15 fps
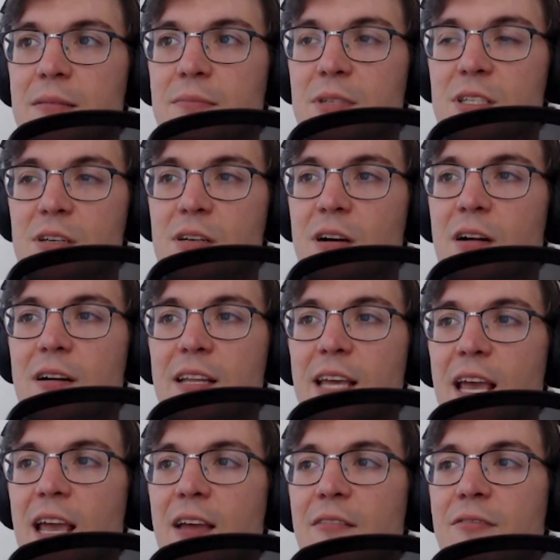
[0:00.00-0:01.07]
Mr. Card
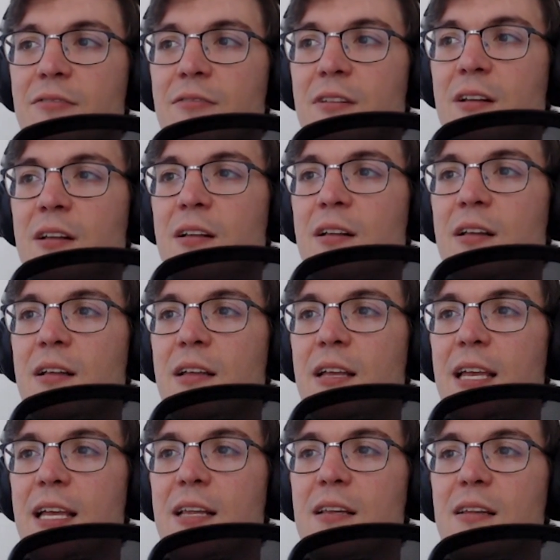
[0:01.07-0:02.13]
gave,
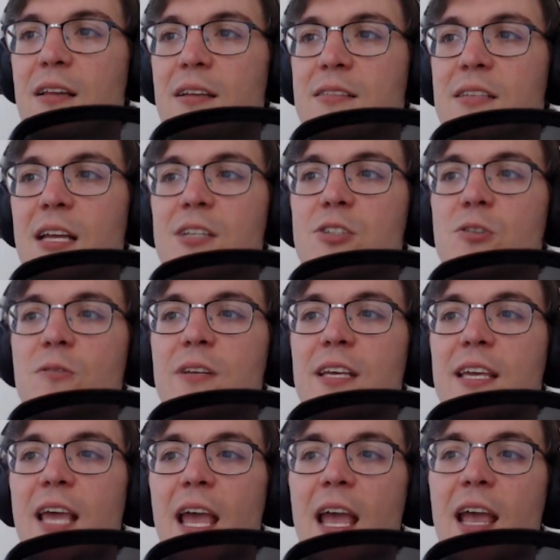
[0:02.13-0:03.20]
it essentially
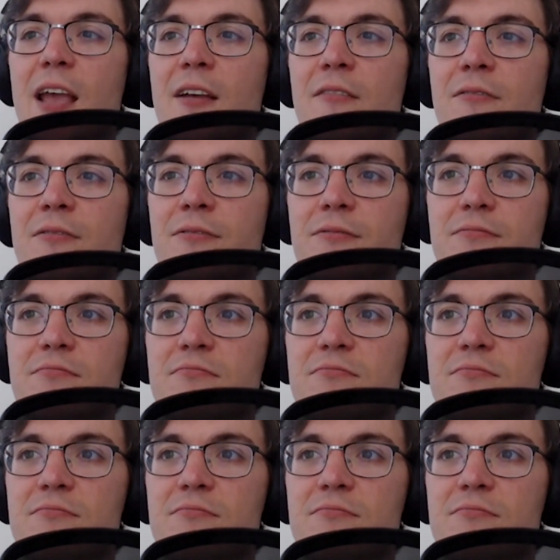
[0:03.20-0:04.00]
gave